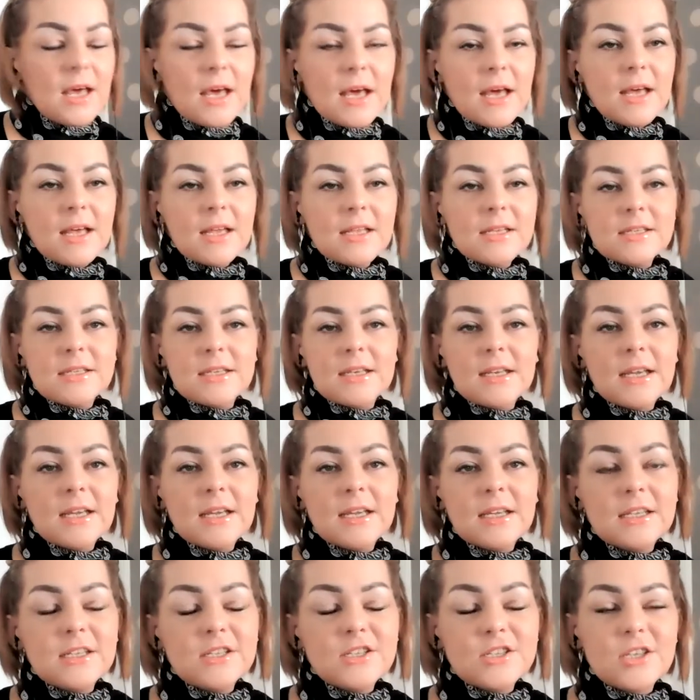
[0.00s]
And
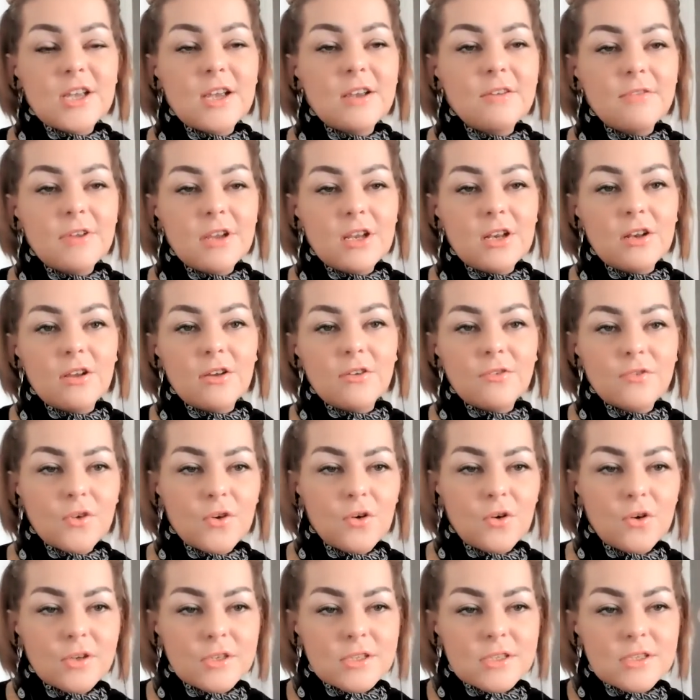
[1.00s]
liking, sharing, of
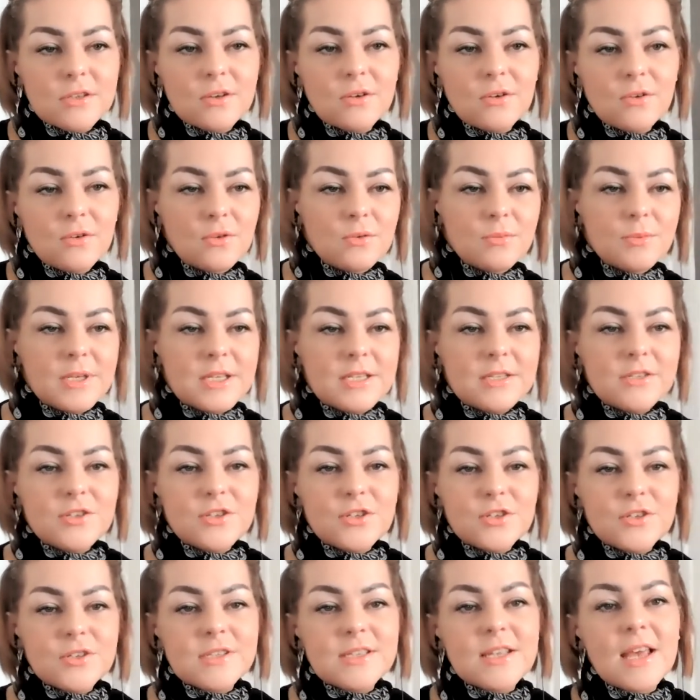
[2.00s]
course, always
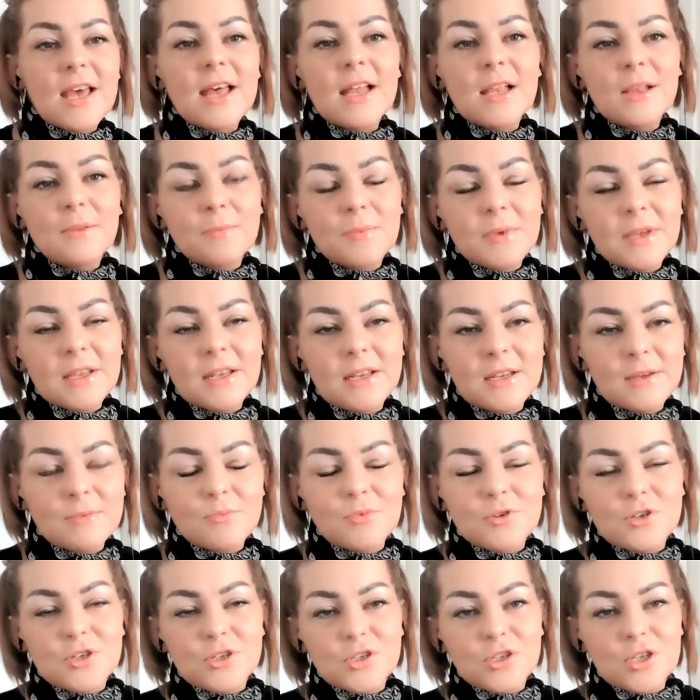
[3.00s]
does help, and I
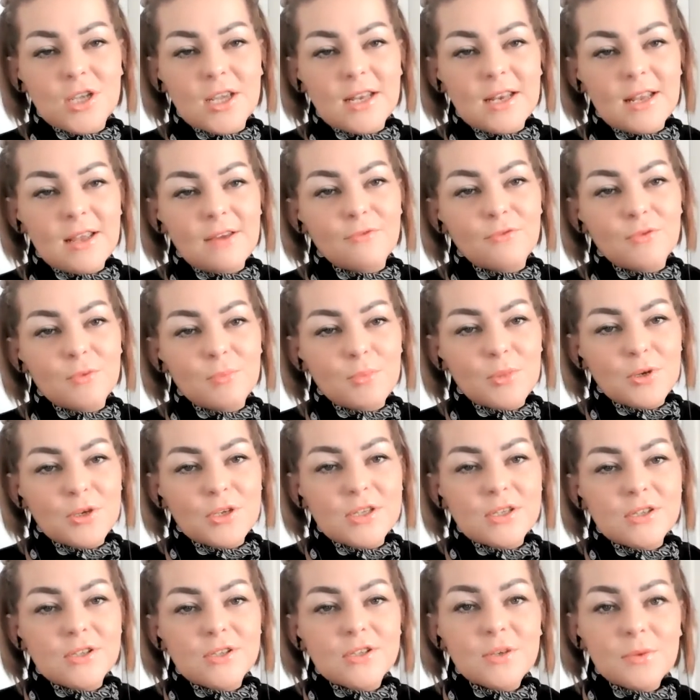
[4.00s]
appreciate
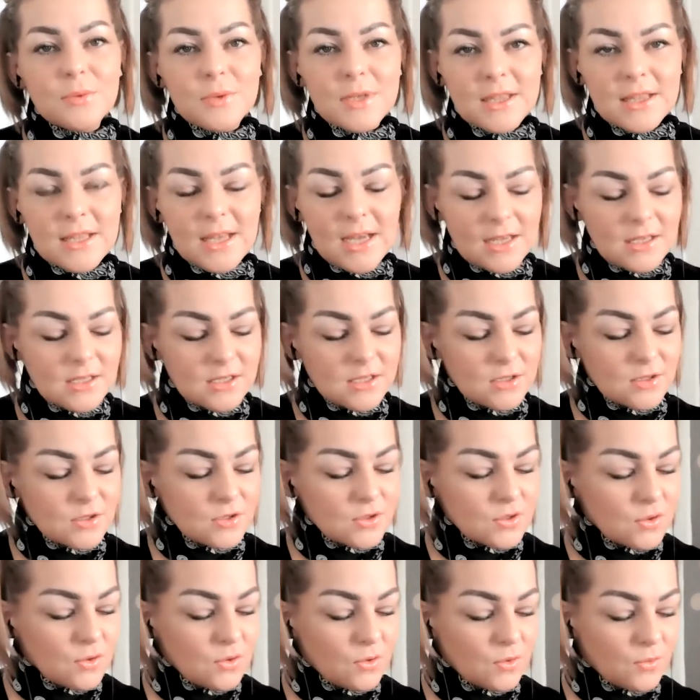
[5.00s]
everybody doing that.
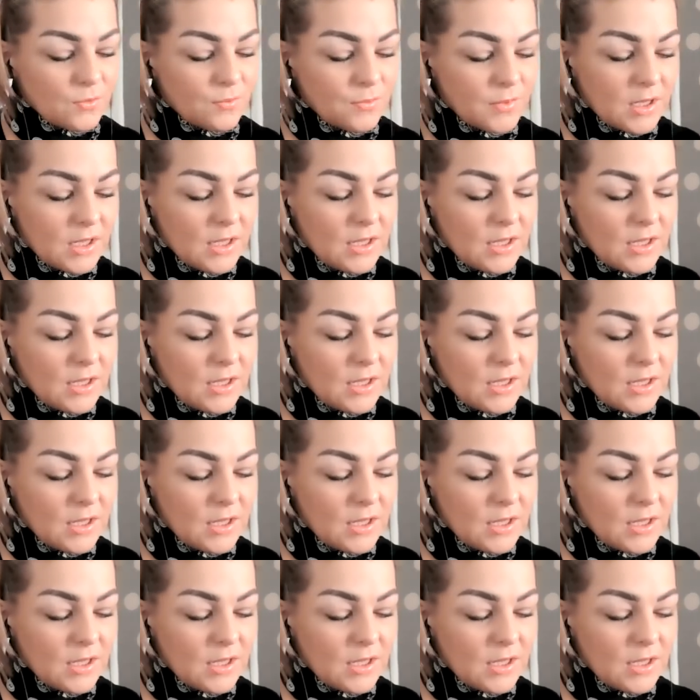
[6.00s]
So